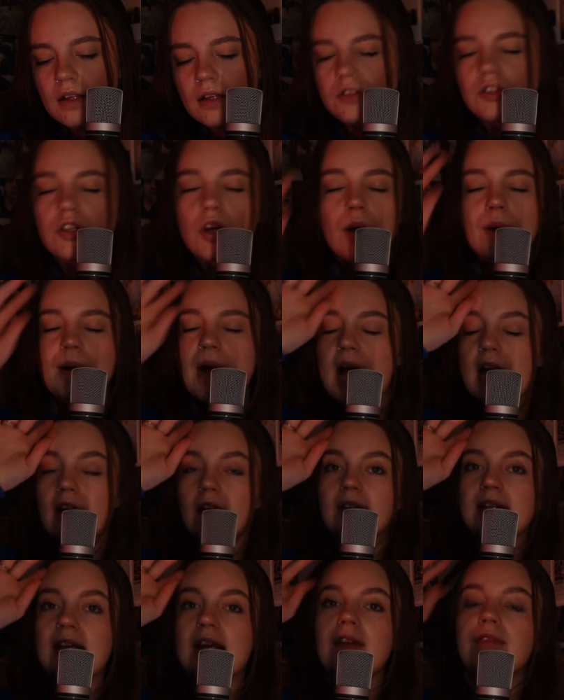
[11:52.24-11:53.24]
don't
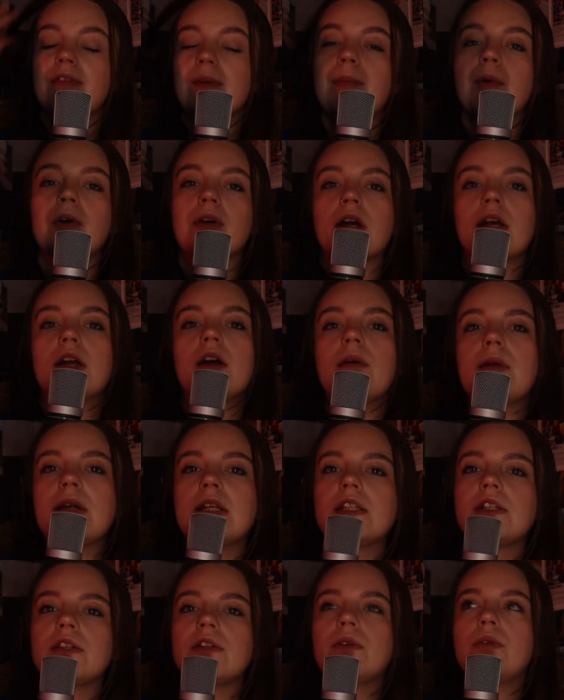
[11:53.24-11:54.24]
annotate every book I go
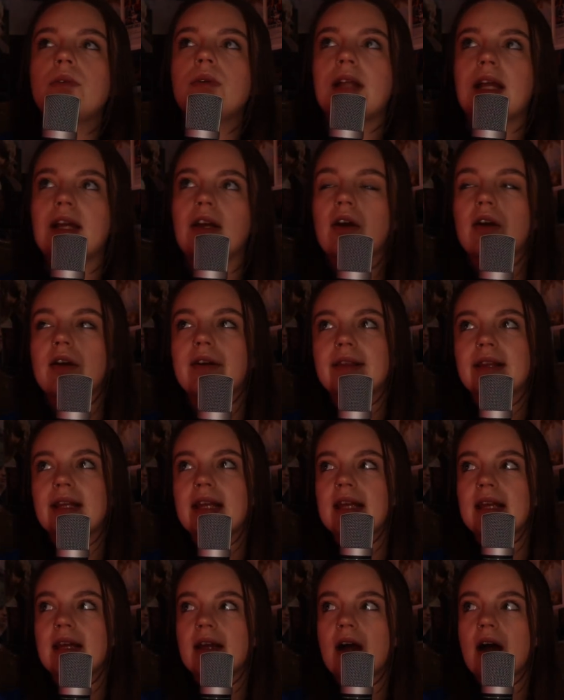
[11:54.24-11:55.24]
into. Like
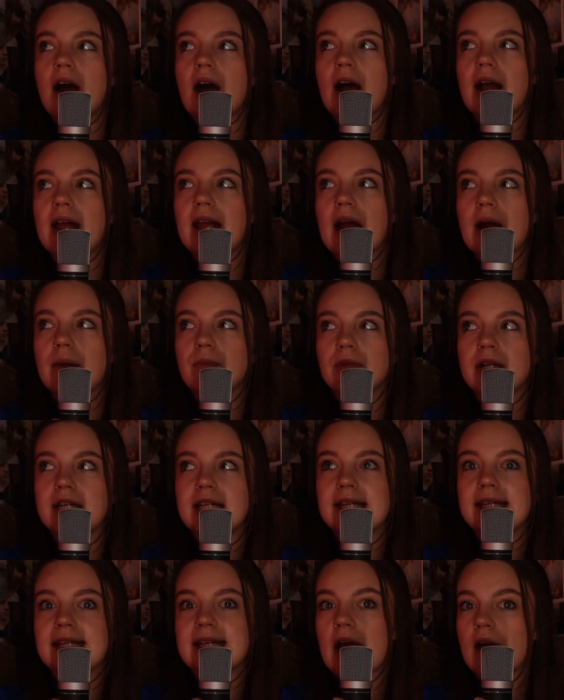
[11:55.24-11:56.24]
currently I am
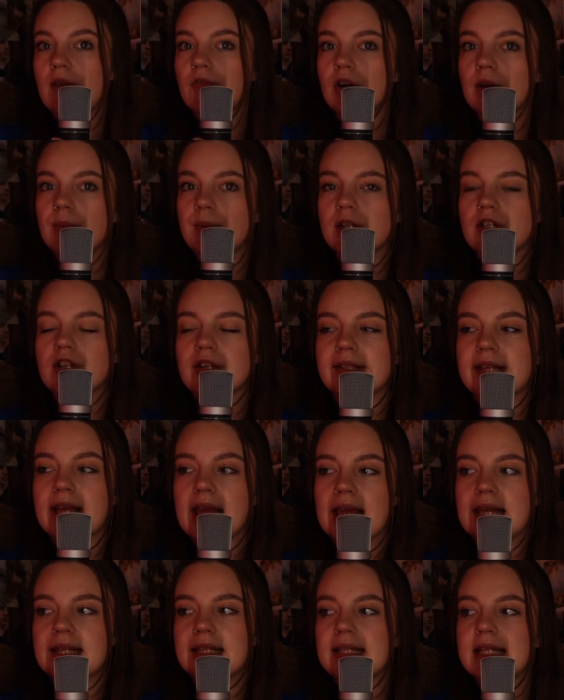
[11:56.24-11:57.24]
reading Never by Jessa
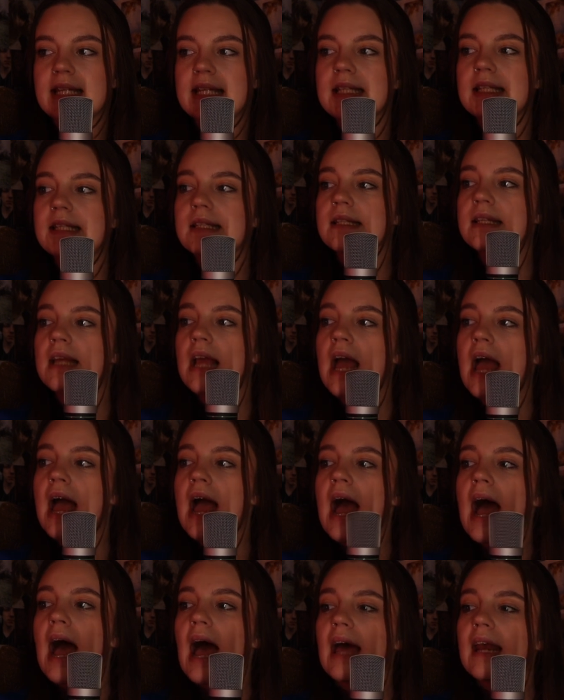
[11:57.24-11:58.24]
Hastings,
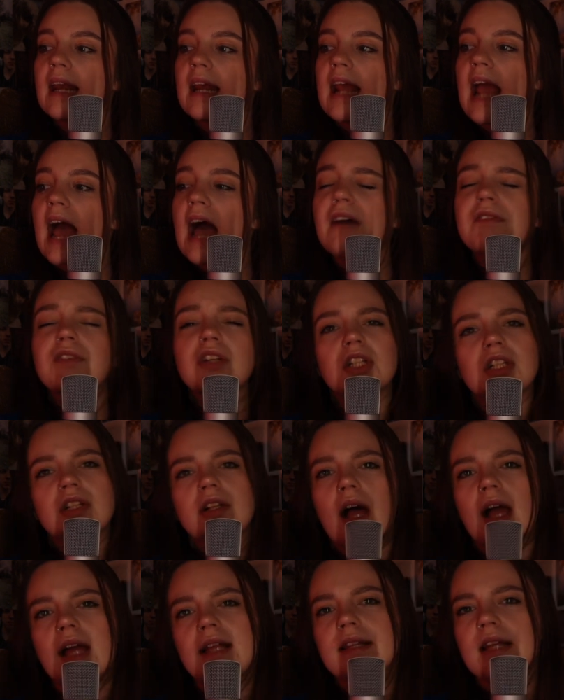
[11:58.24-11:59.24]
and I have
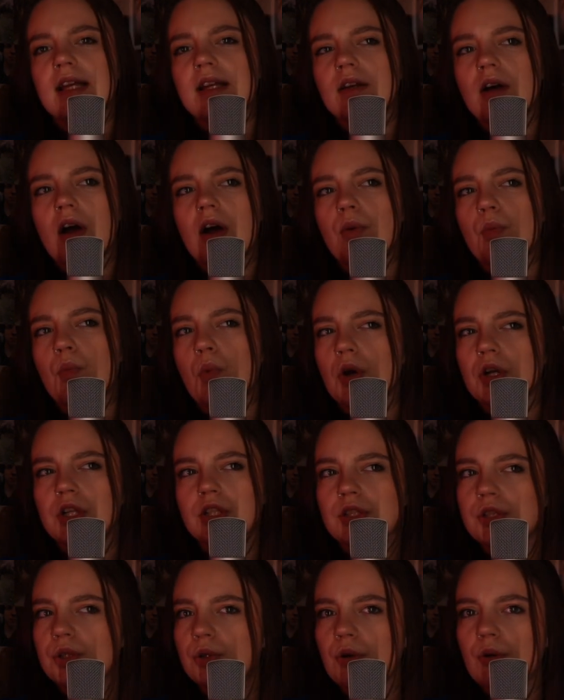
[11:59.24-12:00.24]
underlined like one or
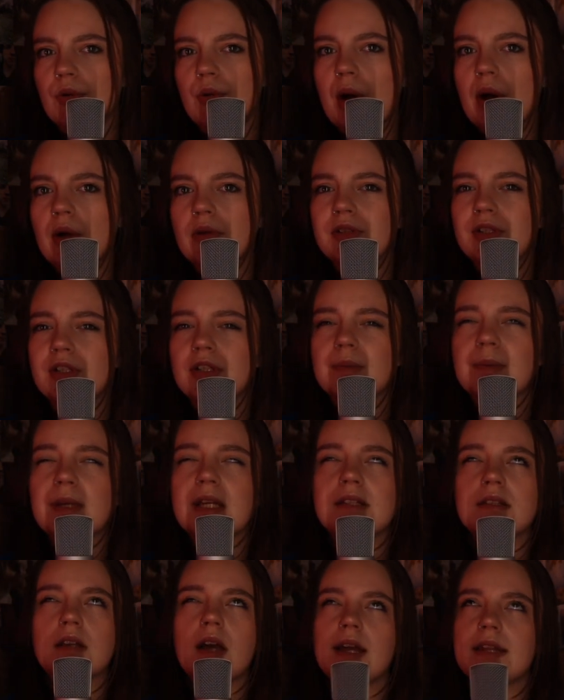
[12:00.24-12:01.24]
two quotes just
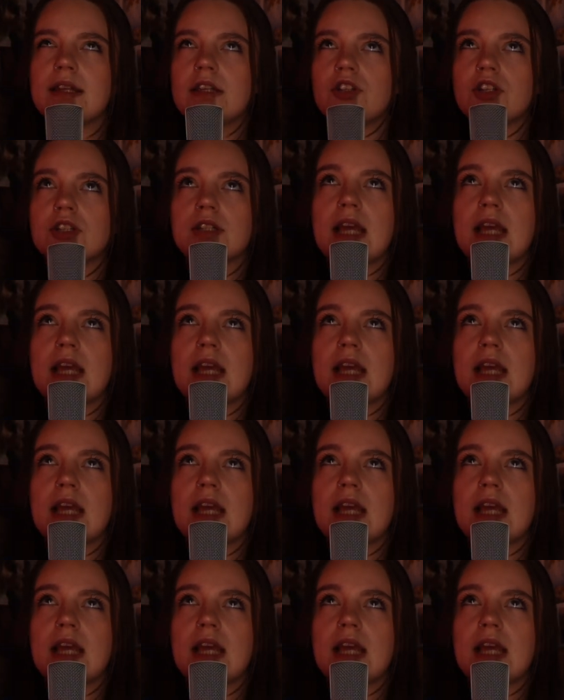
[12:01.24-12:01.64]
because I think Jessa